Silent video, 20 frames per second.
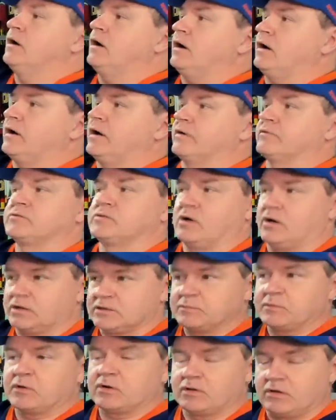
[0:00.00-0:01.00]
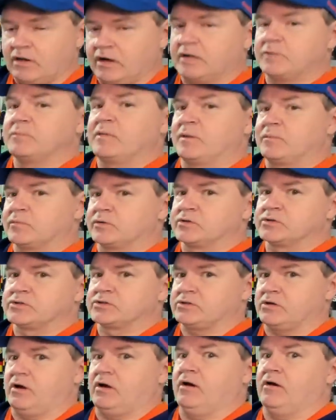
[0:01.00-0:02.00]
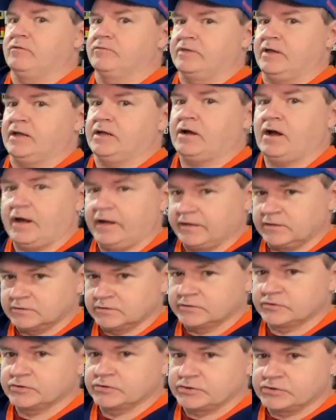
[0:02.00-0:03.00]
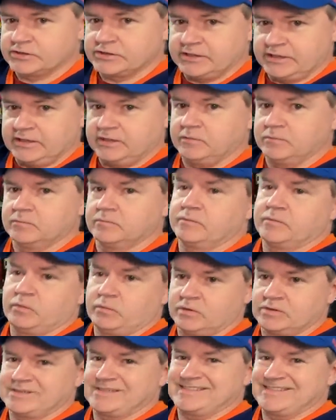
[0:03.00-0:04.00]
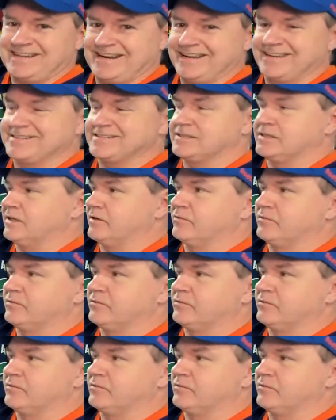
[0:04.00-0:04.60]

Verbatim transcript: I've talked about a lot of members of that Islanders team that was a dynasty.